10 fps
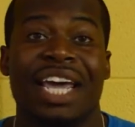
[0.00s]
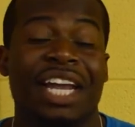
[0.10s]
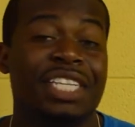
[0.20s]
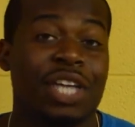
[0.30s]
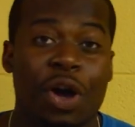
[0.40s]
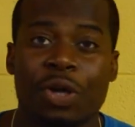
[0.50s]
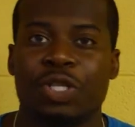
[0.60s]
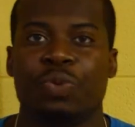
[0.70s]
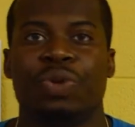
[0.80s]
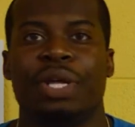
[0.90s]
It is
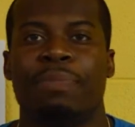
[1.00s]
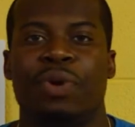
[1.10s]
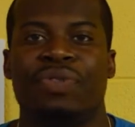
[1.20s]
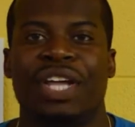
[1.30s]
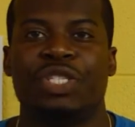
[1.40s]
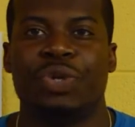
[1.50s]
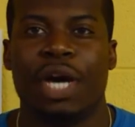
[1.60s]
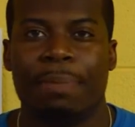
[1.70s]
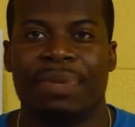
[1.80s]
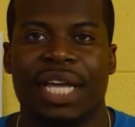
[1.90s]
also really important that you
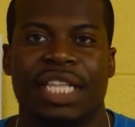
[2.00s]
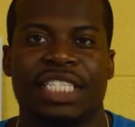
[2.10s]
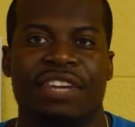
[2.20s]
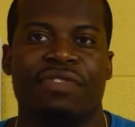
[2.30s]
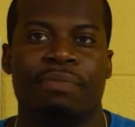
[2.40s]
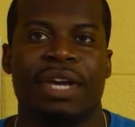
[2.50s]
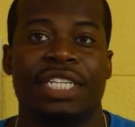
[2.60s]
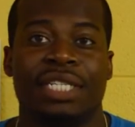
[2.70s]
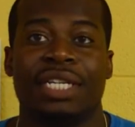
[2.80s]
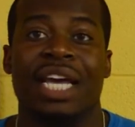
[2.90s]
update this
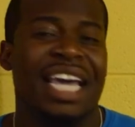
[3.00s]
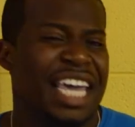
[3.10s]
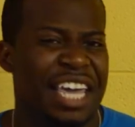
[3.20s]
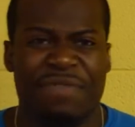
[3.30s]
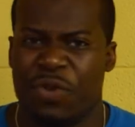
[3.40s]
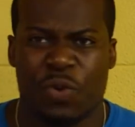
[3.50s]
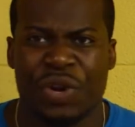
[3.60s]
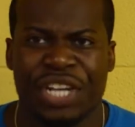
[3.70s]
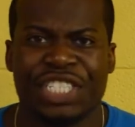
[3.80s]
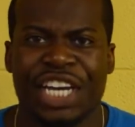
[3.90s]
information if or
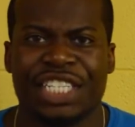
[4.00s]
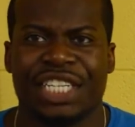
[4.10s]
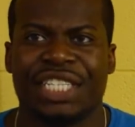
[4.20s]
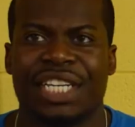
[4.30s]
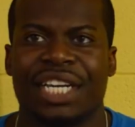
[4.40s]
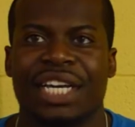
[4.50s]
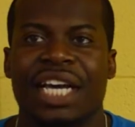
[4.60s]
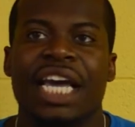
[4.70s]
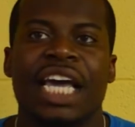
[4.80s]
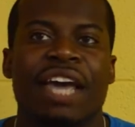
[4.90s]
when it changes.
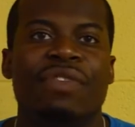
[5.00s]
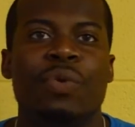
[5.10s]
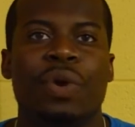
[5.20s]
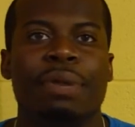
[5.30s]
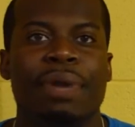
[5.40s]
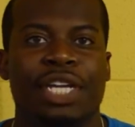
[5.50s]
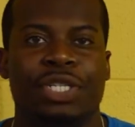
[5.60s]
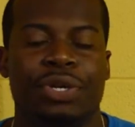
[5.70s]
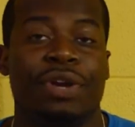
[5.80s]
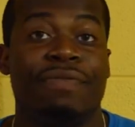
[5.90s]
If you want to make
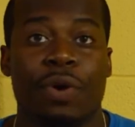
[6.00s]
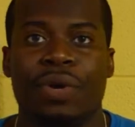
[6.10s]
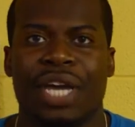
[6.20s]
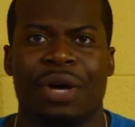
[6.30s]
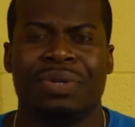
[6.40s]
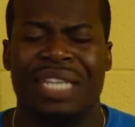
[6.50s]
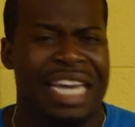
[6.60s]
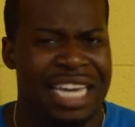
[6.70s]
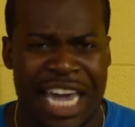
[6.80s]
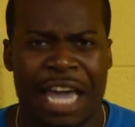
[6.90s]
sure your vote counts
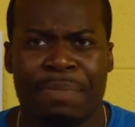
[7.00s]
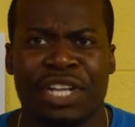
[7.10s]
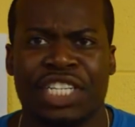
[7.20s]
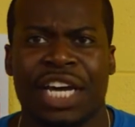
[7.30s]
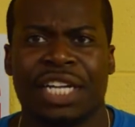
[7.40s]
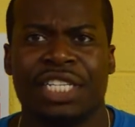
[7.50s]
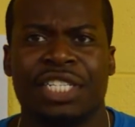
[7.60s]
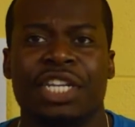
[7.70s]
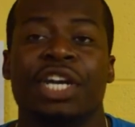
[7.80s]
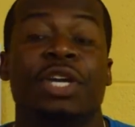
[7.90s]
and can't be
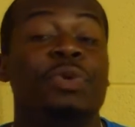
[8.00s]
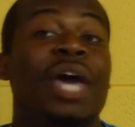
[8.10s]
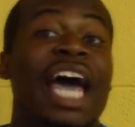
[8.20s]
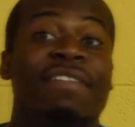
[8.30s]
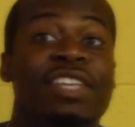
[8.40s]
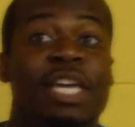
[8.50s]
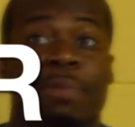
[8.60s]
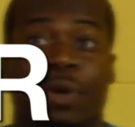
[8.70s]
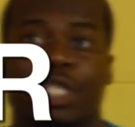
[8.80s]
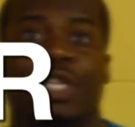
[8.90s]
challenged, you have to
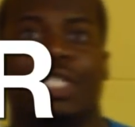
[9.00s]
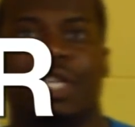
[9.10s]
keep your address